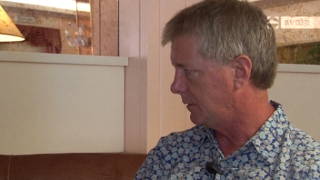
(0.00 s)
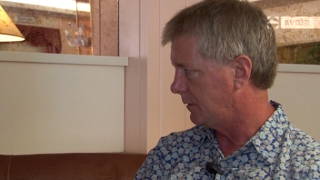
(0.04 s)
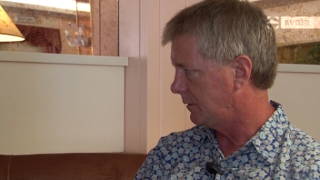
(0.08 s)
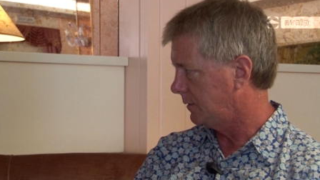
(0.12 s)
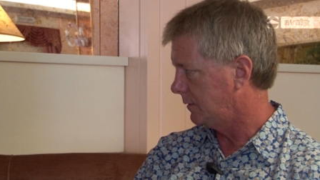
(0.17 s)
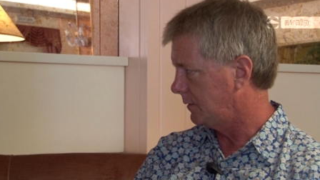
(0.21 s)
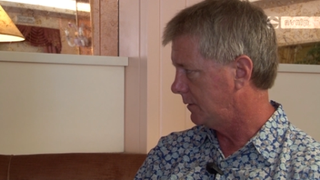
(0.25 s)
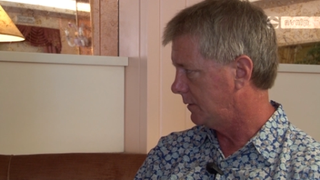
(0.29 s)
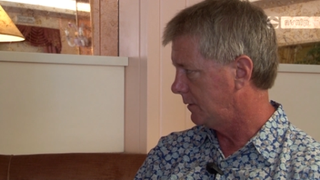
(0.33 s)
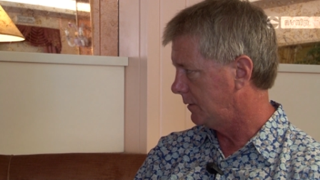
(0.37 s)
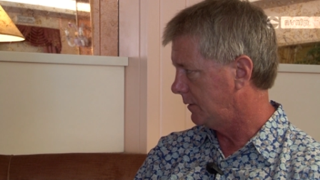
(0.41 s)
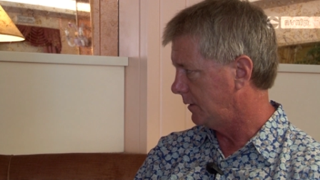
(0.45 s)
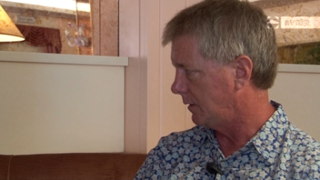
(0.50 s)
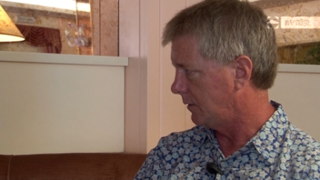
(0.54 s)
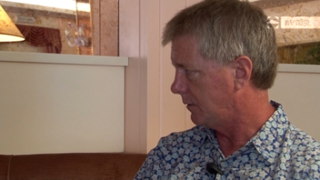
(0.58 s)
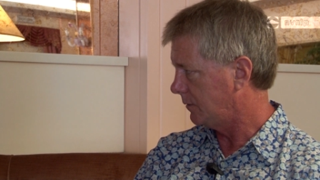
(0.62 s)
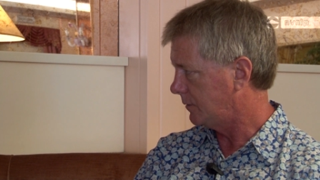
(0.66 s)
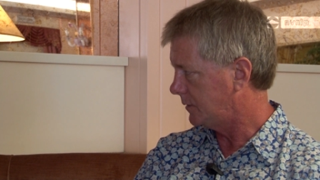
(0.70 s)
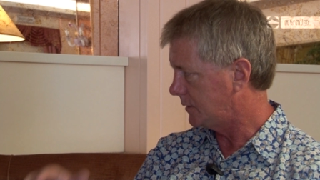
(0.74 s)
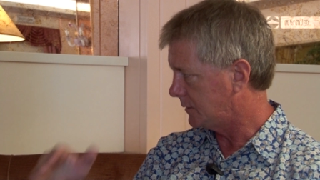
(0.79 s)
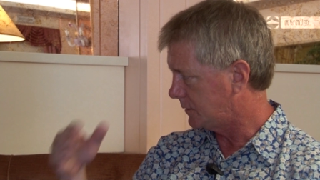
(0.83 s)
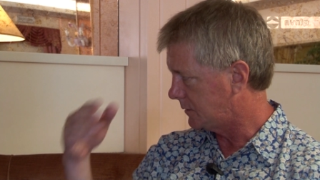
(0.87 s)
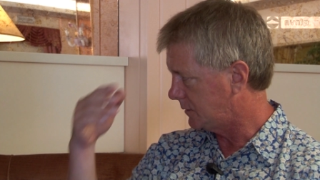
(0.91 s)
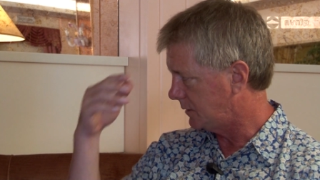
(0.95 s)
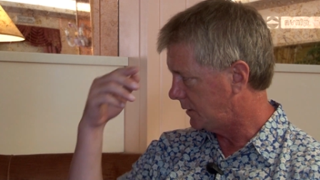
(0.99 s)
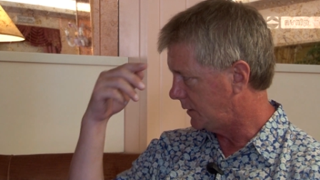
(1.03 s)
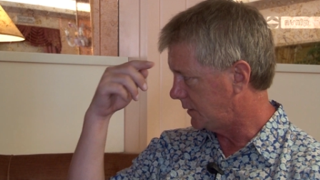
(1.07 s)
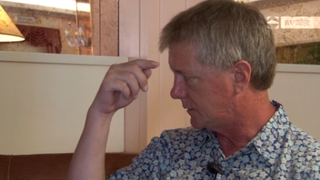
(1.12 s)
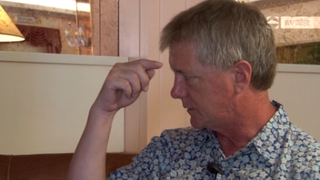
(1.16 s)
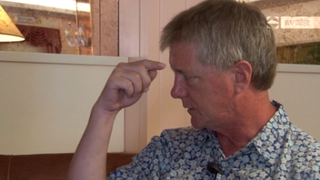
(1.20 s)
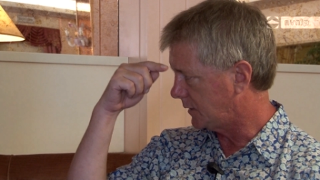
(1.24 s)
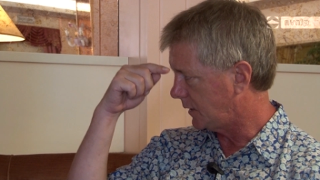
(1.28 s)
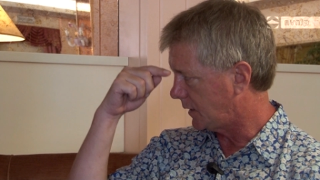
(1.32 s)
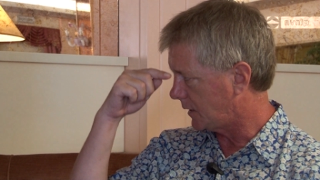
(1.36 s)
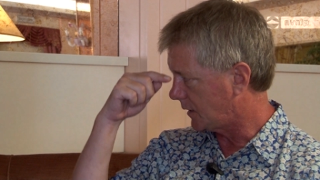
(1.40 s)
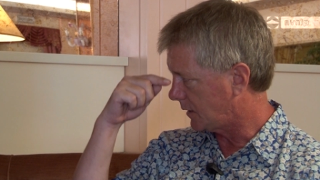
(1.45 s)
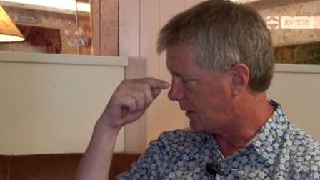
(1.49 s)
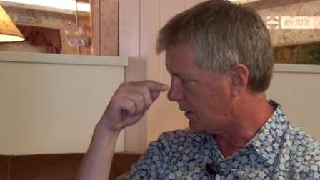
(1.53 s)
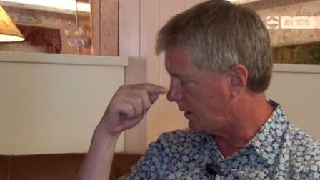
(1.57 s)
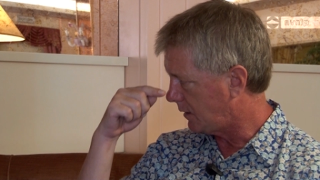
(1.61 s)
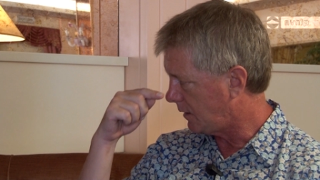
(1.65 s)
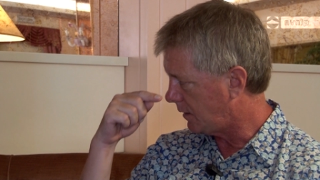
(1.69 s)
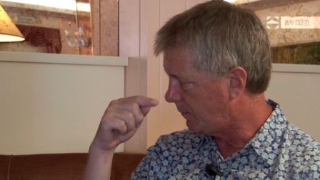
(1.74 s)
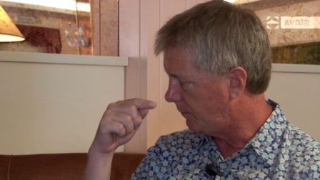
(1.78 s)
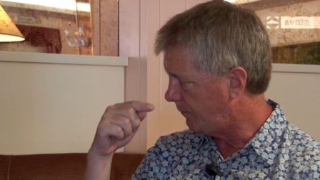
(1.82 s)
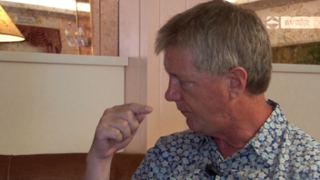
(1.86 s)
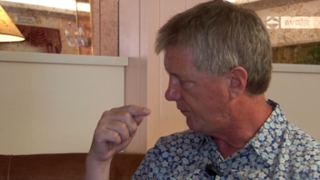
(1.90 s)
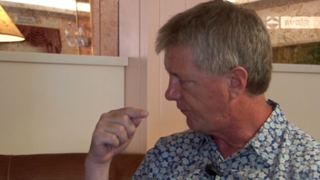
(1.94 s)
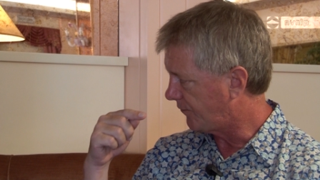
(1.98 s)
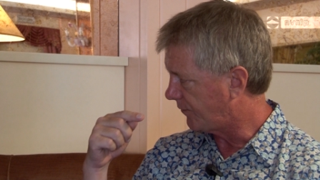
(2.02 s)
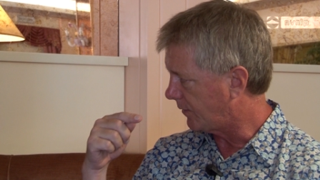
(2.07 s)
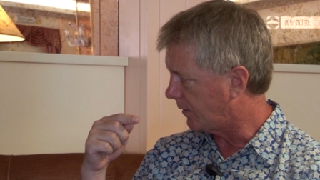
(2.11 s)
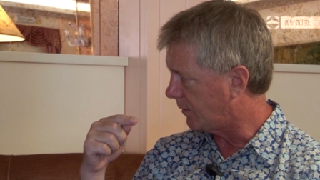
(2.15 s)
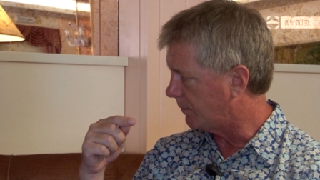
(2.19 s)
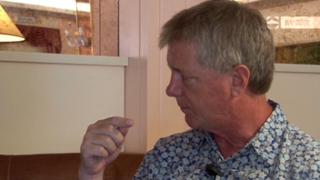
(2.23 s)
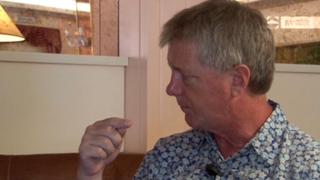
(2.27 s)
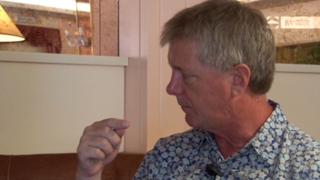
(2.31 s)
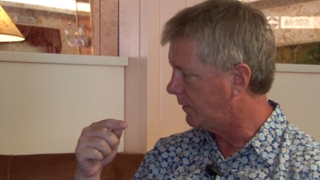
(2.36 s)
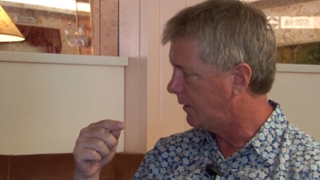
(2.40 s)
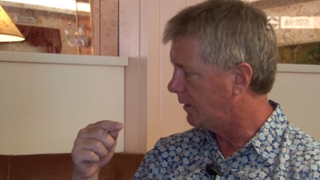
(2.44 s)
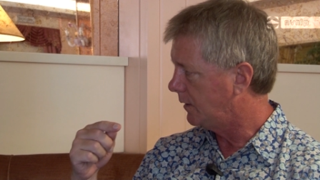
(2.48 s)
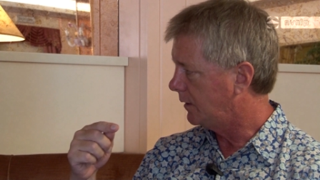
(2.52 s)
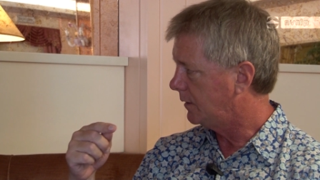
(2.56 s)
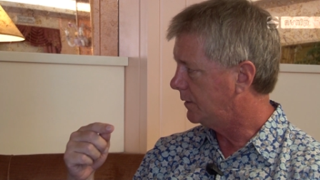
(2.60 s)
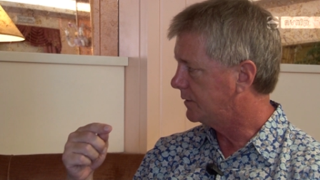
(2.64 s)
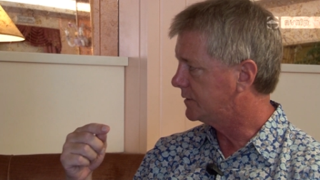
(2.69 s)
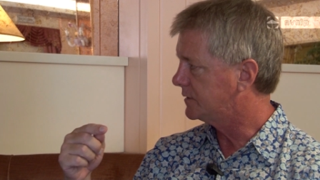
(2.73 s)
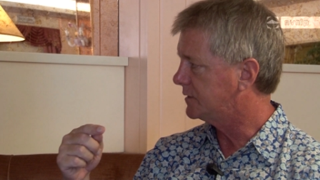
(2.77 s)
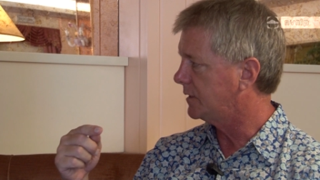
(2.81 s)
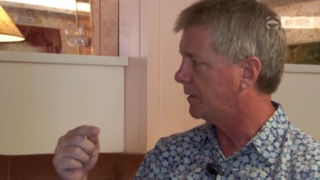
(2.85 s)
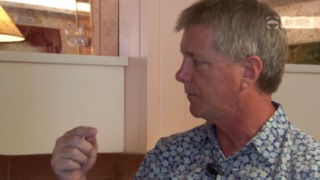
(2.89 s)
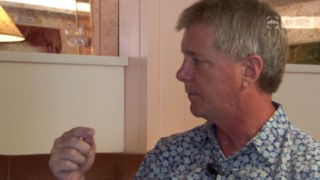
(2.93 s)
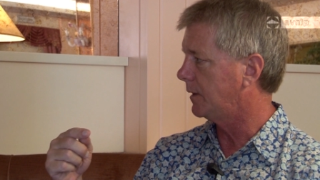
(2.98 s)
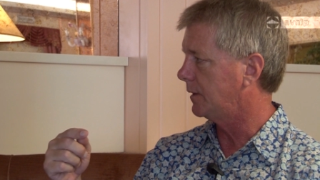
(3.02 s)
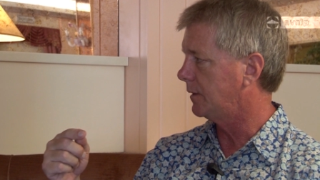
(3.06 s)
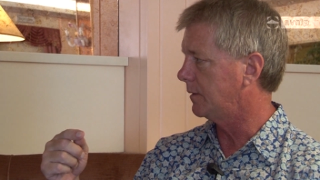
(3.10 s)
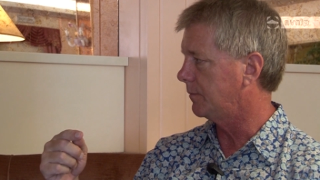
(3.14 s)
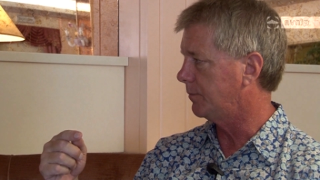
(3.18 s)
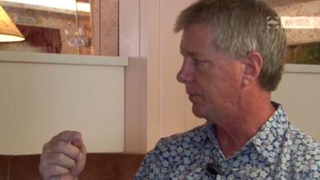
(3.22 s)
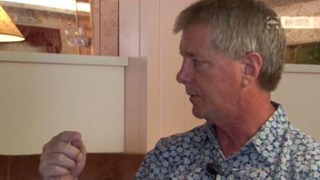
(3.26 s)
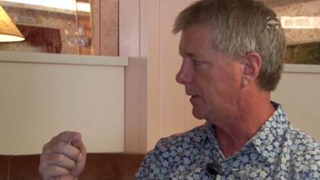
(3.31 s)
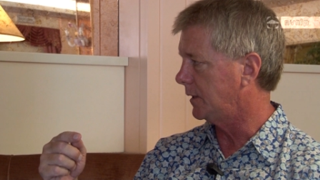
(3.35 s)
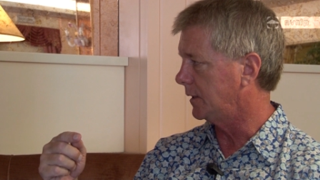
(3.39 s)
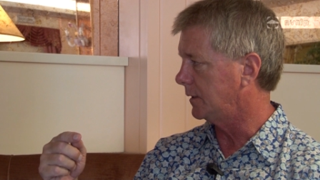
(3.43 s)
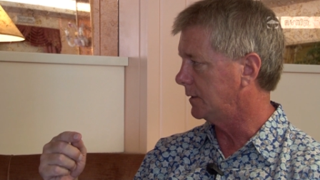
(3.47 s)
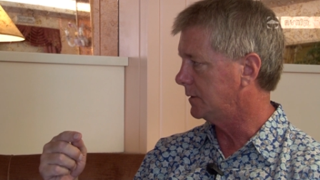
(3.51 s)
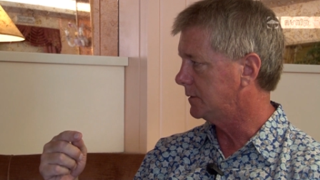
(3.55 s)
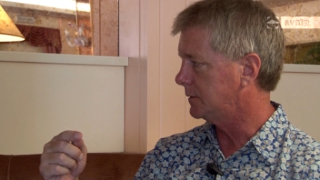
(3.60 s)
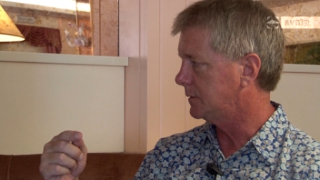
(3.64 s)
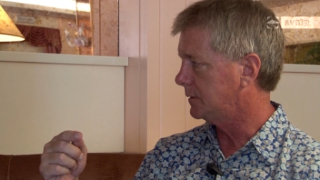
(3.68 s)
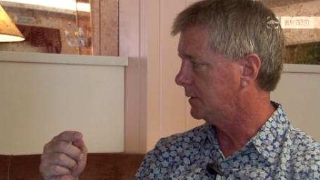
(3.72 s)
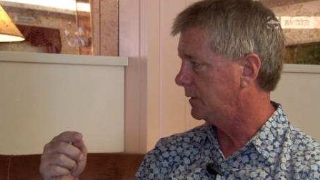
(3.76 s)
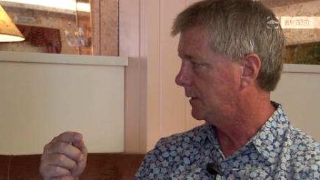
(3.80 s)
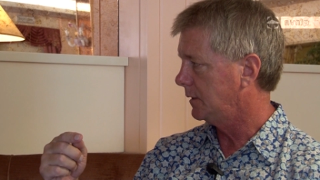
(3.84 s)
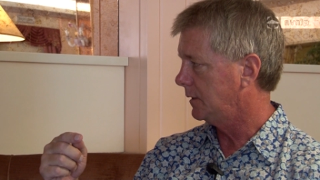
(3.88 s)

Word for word: Yeah. Yeah, just, it's got to come from some other place.